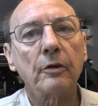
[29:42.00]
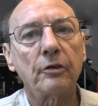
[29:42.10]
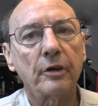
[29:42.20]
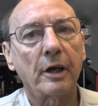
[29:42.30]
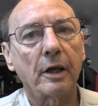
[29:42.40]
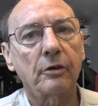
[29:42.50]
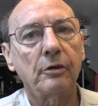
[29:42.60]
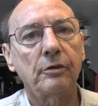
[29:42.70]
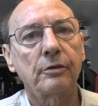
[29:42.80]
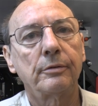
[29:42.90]
for the
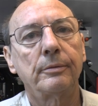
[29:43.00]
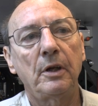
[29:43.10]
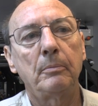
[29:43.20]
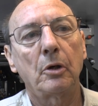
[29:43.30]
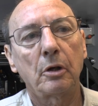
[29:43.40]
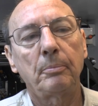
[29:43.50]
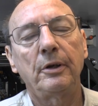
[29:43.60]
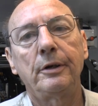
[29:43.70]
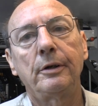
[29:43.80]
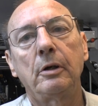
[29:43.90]
Z-axis. In my
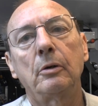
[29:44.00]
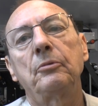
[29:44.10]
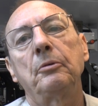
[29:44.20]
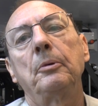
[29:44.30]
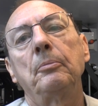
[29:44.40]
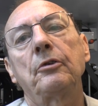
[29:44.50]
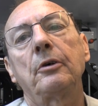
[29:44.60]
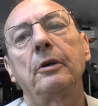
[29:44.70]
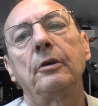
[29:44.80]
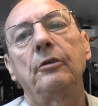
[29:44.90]
opinion, the optimum
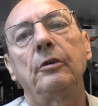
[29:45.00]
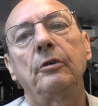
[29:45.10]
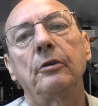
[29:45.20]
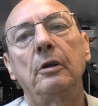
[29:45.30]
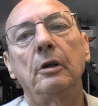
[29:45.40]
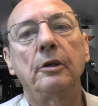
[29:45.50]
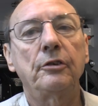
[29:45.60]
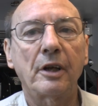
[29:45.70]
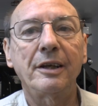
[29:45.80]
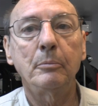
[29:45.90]
size is at
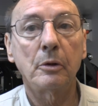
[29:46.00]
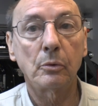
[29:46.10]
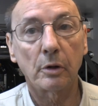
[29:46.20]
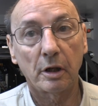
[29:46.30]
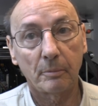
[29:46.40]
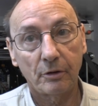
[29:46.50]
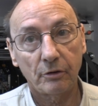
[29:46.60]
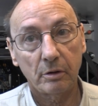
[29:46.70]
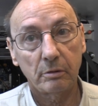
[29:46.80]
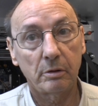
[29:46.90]
least 8 mil
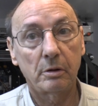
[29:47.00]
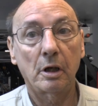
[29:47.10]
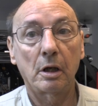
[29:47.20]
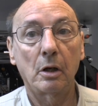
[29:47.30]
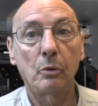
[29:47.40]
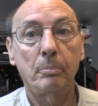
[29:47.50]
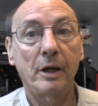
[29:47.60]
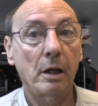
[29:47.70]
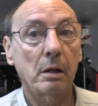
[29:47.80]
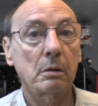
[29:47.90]
diameter. You can go
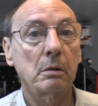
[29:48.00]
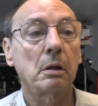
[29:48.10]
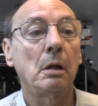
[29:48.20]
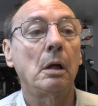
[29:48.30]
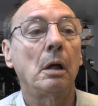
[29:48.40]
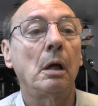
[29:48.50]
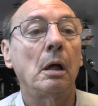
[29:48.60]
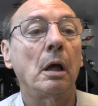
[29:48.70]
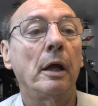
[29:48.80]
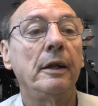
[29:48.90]
bigger,
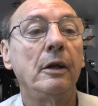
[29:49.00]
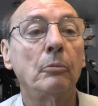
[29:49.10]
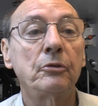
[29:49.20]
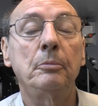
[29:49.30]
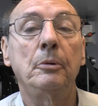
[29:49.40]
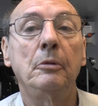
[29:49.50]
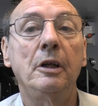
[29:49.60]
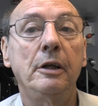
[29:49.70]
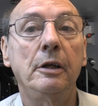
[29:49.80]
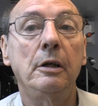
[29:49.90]
and the optimum
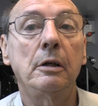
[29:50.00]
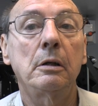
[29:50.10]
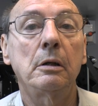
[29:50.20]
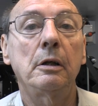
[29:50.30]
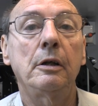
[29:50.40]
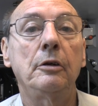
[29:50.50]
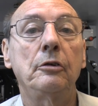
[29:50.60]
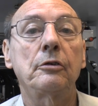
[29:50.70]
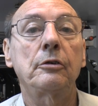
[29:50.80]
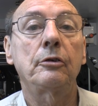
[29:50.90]
lead
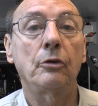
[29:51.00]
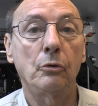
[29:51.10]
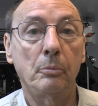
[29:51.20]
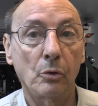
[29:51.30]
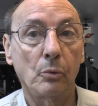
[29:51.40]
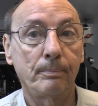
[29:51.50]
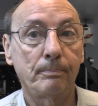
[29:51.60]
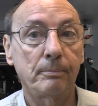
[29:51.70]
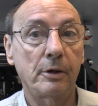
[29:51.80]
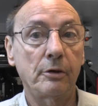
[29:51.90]
is 2 mil.
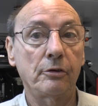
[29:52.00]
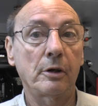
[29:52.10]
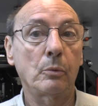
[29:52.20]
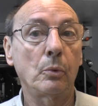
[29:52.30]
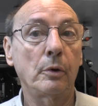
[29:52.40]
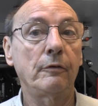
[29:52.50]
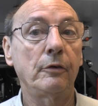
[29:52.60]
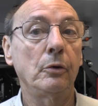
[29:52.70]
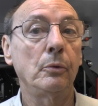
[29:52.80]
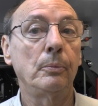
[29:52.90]
Because that will give
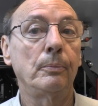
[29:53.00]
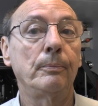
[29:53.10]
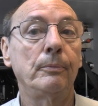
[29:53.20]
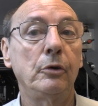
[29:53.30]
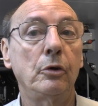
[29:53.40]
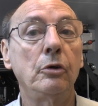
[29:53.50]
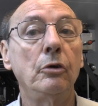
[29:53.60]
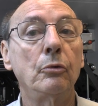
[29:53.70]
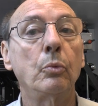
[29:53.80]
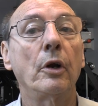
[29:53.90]
you, you can
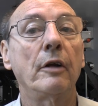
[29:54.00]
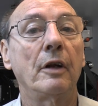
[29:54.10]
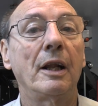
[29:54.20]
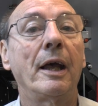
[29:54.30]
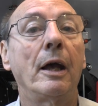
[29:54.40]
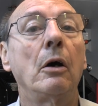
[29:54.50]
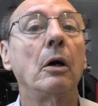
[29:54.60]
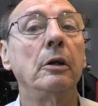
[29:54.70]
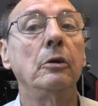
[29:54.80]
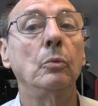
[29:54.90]
use whatever layer
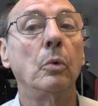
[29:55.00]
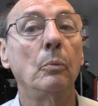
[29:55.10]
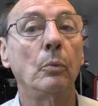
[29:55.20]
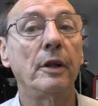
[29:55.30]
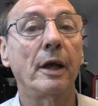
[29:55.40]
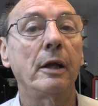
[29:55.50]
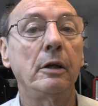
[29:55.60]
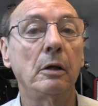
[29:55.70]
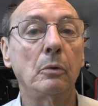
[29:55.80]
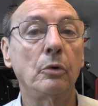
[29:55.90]
height you want with that,
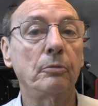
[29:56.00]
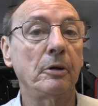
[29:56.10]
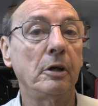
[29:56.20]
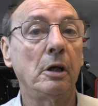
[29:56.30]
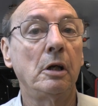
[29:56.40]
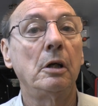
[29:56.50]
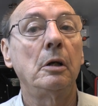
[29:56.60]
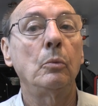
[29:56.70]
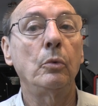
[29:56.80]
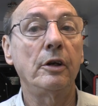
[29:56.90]
and you'll always be
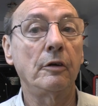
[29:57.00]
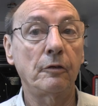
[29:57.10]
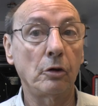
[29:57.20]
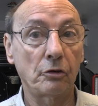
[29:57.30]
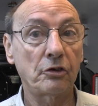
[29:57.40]
within a full